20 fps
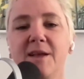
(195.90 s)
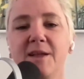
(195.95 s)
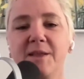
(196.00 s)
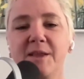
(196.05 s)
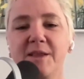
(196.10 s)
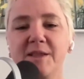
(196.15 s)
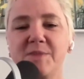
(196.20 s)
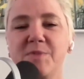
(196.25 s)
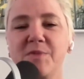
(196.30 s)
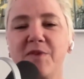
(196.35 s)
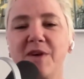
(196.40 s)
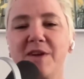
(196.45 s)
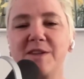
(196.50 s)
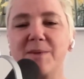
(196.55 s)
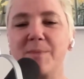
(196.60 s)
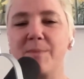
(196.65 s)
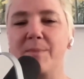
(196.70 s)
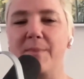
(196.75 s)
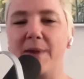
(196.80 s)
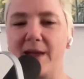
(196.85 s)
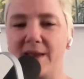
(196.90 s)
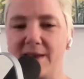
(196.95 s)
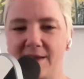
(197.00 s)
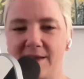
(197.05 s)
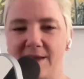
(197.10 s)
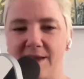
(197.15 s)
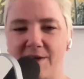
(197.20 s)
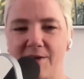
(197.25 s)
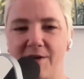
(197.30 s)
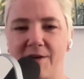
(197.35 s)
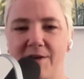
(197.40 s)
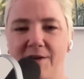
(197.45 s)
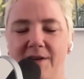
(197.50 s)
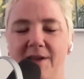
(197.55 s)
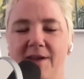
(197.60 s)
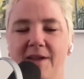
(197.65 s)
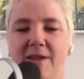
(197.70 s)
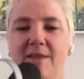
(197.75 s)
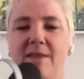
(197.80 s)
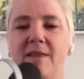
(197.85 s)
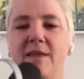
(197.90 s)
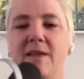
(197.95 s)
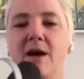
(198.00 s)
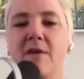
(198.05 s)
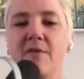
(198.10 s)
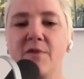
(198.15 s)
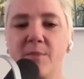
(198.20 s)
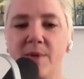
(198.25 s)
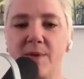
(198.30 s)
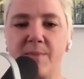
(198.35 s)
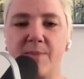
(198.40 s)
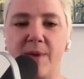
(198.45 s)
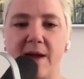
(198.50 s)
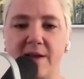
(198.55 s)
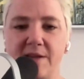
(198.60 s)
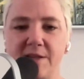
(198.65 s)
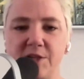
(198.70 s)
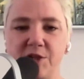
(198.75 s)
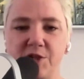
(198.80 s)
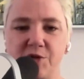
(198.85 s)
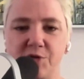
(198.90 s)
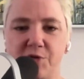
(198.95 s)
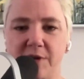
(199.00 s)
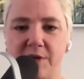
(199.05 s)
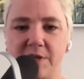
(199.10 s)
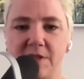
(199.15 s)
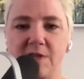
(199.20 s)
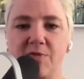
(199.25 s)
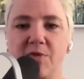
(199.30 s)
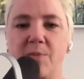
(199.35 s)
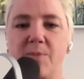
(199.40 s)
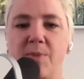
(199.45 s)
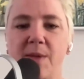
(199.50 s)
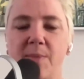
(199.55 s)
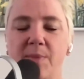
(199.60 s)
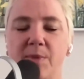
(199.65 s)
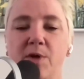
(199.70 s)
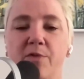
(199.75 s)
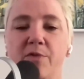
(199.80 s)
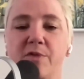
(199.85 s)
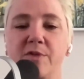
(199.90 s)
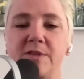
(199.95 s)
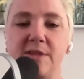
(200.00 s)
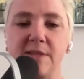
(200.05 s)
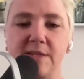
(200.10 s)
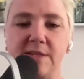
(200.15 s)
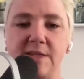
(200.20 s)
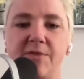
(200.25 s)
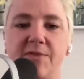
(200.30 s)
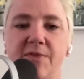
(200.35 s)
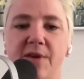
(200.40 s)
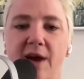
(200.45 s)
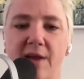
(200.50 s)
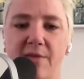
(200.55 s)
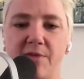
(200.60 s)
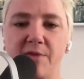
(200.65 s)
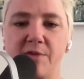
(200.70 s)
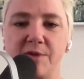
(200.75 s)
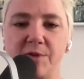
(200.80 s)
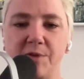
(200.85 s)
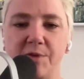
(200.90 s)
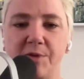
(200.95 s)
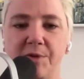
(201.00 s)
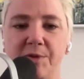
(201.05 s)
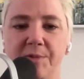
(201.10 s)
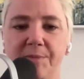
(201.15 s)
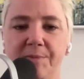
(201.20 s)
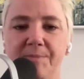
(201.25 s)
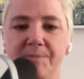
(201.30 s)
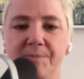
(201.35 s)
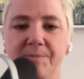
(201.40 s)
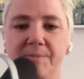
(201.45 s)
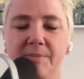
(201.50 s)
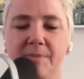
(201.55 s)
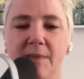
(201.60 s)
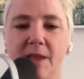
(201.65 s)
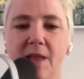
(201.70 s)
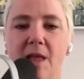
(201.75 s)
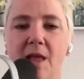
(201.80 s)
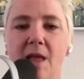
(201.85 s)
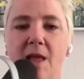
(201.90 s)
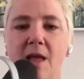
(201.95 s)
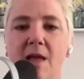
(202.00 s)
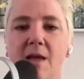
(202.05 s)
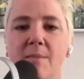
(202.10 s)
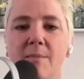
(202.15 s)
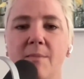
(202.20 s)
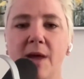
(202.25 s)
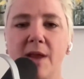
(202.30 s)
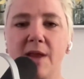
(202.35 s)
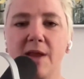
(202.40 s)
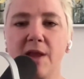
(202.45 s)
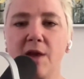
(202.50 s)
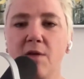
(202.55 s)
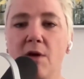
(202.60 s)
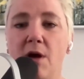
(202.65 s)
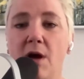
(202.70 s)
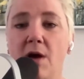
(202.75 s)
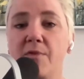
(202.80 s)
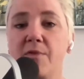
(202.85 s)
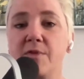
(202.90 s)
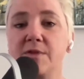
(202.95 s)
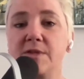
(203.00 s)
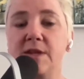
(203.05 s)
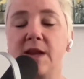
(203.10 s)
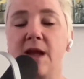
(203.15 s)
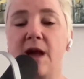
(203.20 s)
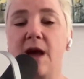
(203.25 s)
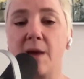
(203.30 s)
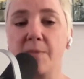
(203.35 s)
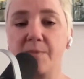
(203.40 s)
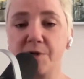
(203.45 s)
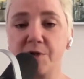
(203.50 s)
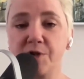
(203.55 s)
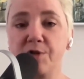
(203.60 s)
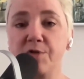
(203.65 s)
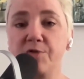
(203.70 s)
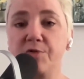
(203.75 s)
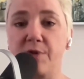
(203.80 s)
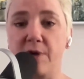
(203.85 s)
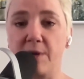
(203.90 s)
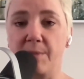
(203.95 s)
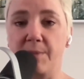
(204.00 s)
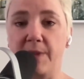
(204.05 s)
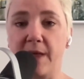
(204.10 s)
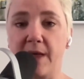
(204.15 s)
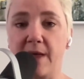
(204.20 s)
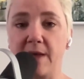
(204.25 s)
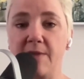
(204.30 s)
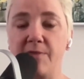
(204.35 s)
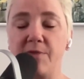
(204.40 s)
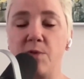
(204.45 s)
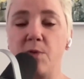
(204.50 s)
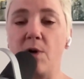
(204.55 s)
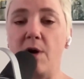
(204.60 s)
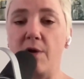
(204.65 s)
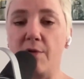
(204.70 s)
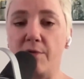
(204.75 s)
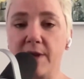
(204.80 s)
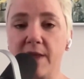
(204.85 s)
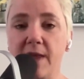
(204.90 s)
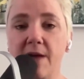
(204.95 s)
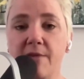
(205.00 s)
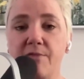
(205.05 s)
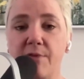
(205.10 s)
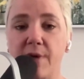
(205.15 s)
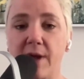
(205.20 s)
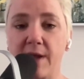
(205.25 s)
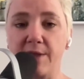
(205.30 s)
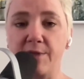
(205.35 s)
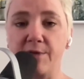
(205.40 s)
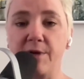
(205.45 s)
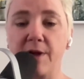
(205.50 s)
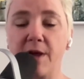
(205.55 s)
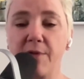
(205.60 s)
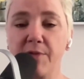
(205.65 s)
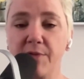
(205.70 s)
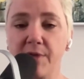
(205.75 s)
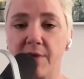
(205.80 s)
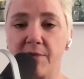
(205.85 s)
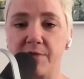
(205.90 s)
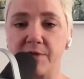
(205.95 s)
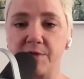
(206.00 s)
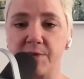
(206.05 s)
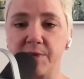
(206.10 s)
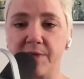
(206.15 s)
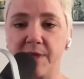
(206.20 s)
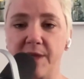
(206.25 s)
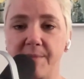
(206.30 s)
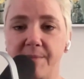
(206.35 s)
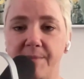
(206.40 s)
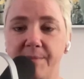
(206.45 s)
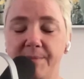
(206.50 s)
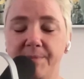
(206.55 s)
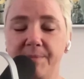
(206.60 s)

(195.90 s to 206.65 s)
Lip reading: Let's move on to Medicare, the government-backed insurance for people over 65 years old. Medicare offers an optional drug plan if you already have regular health coverage with them.